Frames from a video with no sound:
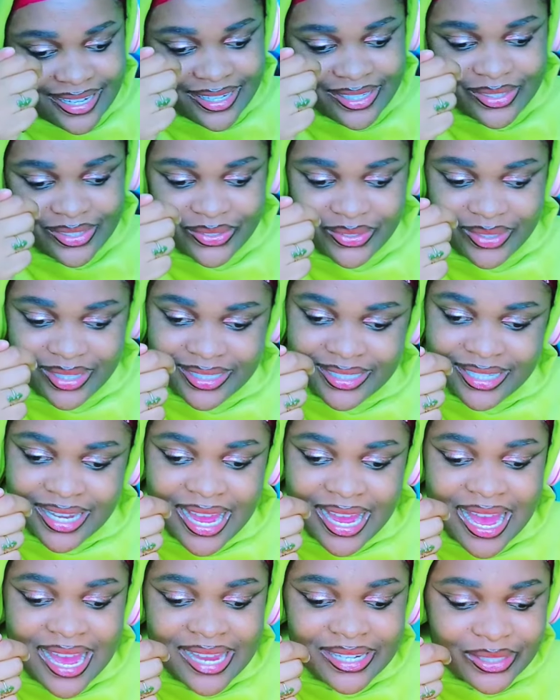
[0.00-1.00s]
into it.
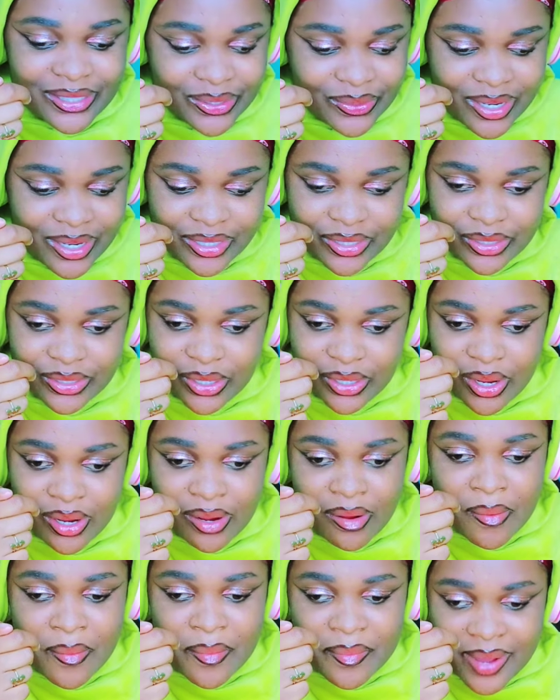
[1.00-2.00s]
I don't want to
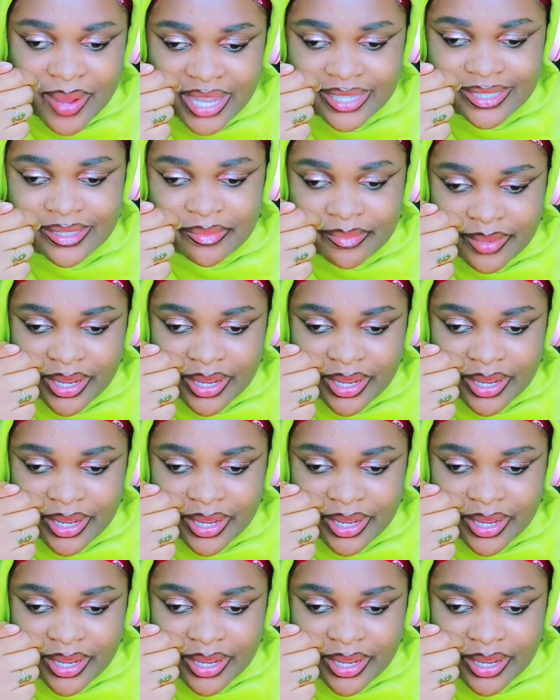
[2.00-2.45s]
talk much.